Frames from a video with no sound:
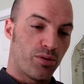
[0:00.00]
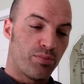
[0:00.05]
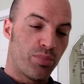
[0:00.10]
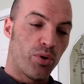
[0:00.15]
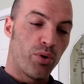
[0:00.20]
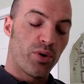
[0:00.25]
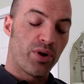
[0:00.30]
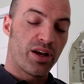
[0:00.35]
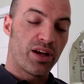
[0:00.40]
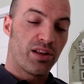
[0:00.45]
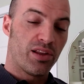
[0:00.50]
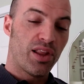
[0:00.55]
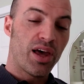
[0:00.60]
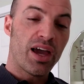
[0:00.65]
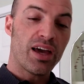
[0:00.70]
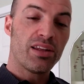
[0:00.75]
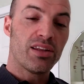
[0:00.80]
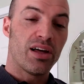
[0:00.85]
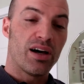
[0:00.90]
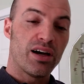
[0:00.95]
Porting a
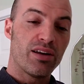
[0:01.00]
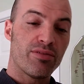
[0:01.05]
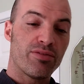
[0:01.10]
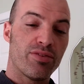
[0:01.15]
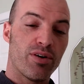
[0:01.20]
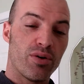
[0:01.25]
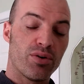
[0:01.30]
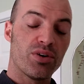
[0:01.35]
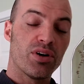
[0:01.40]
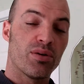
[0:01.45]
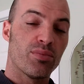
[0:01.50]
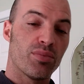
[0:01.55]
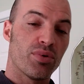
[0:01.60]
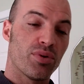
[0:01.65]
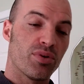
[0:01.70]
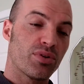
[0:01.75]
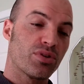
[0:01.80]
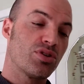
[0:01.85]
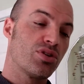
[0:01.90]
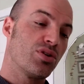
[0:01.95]
landline phone
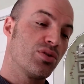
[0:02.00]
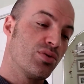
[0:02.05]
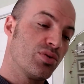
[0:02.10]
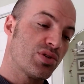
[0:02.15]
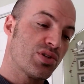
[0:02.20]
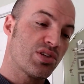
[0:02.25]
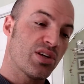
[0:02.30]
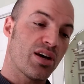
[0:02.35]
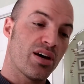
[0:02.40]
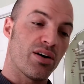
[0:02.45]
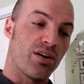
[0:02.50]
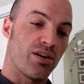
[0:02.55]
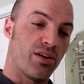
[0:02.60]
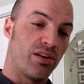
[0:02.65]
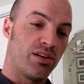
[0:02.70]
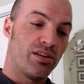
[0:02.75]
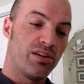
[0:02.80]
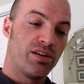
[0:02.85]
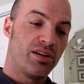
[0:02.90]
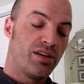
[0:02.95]
number to
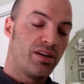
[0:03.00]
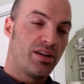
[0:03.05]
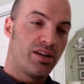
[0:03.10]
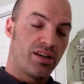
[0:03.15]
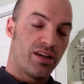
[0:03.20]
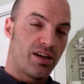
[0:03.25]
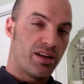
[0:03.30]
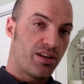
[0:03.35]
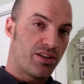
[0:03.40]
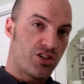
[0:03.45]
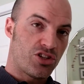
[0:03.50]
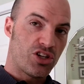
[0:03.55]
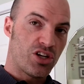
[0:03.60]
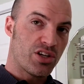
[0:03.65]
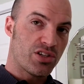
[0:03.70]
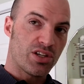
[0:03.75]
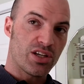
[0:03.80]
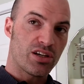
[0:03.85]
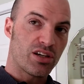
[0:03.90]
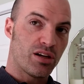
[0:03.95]
cell and a
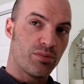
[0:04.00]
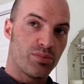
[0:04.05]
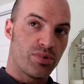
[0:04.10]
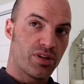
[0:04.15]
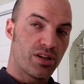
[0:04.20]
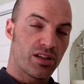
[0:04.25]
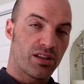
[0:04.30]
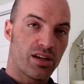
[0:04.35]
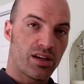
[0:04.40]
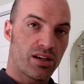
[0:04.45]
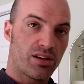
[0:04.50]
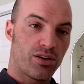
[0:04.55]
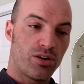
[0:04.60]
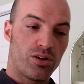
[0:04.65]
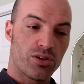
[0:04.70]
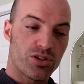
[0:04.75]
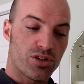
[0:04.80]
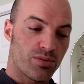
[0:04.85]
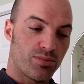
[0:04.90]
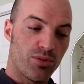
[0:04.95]
cheesy company like
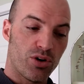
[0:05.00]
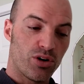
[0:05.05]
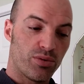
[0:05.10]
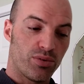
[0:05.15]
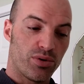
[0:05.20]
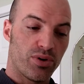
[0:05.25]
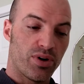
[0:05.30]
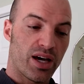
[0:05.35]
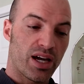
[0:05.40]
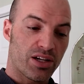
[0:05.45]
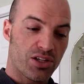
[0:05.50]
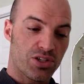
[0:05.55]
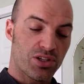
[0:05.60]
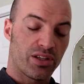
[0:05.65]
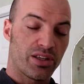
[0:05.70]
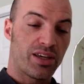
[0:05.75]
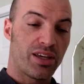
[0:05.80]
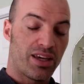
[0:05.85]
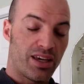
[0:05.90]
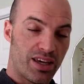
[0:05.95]
Ultra Mobile
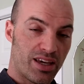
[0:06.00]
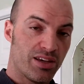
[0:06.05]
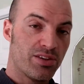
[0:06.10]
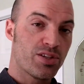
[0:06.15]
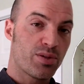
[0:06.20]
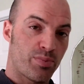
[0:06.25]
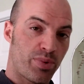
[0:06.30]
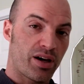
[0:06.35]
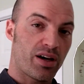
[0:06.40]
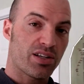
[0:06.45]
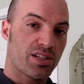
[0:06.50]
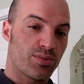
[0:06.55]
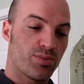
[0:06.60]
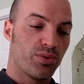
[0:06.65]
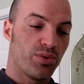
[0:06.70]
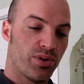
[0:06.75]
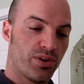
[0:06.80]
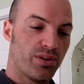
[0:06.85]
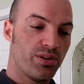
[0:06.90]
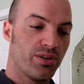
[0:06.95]
actually is
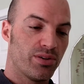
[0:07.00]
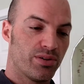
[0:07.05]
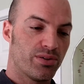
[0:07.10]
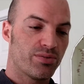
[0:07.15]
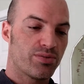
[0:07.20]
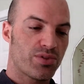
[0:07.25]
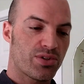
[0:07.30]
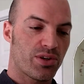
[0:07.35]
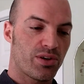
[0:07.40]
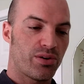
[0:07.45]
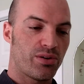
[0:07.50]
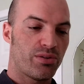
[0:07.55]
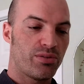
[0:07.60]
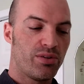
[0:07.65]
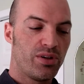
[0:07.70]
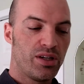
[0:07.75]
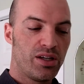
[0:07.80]
possible to do. So,